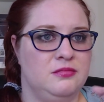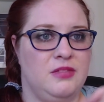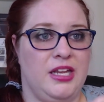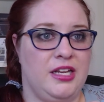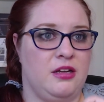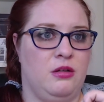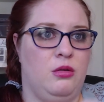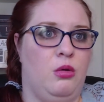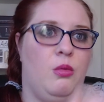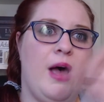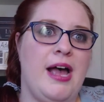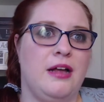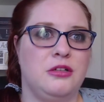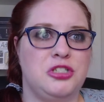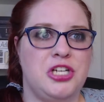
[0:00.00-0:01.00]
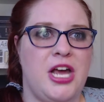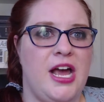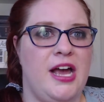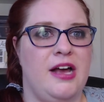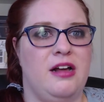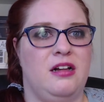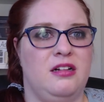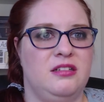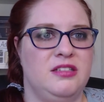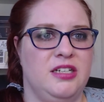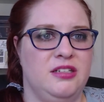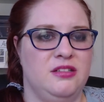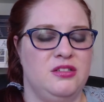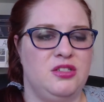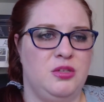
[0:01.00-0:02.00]
like a wild child
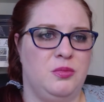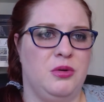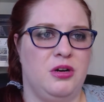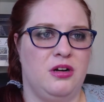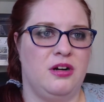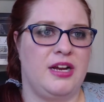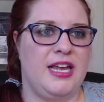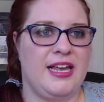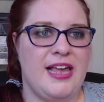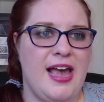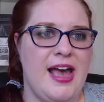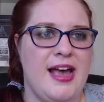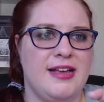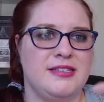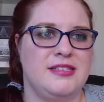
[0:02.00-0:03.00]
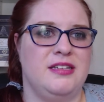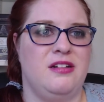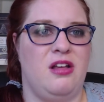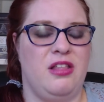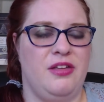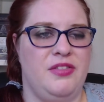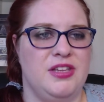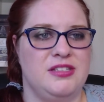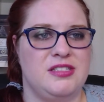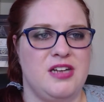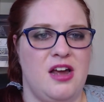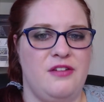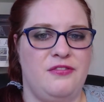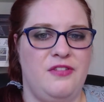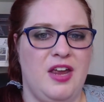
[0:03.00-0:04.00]
and super kick-ass and all of this
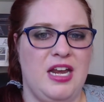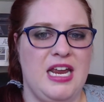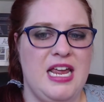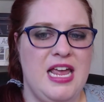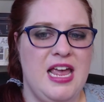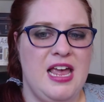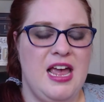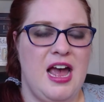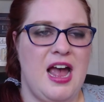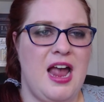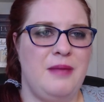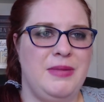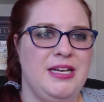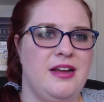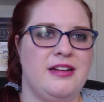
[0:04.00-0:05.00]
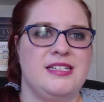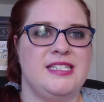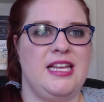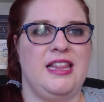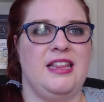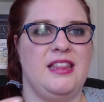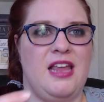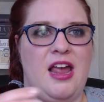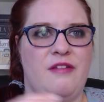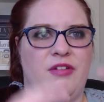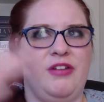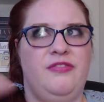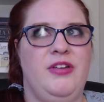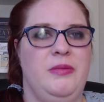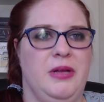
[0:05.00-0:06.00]
stuff. And I mean, not to say that
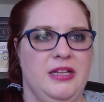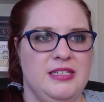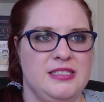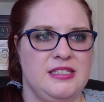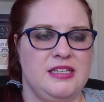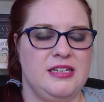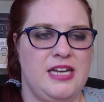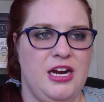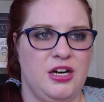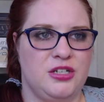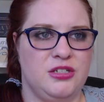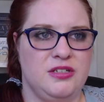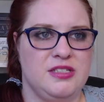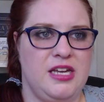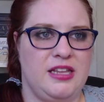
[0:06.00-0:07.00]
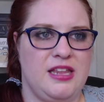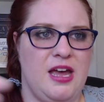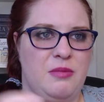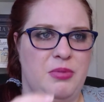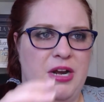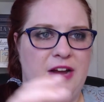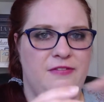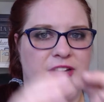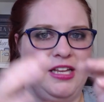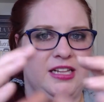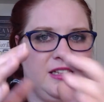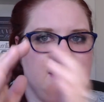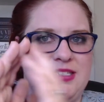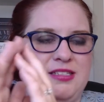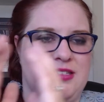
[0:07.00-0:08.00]
every character is like that, but I feel like
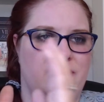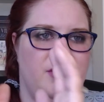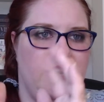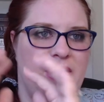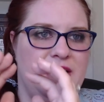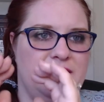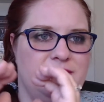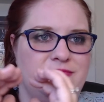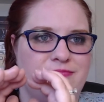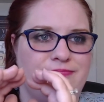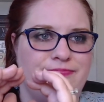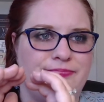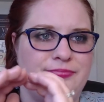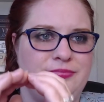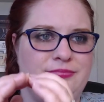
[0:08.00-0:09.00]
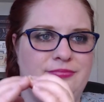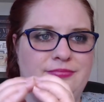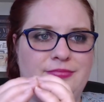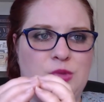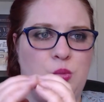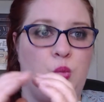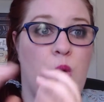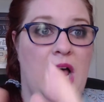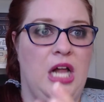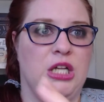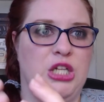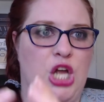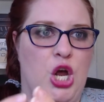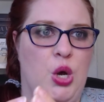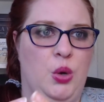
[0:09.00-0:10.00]
this is a very
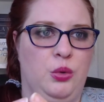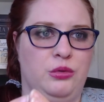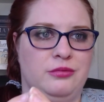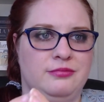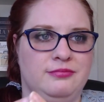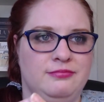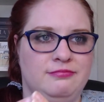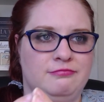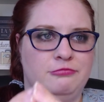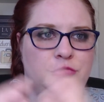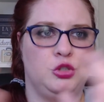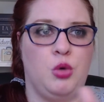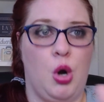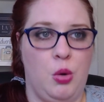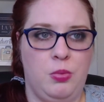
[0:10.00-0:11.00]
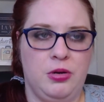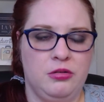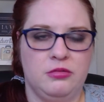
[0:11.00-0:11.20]
well-known trope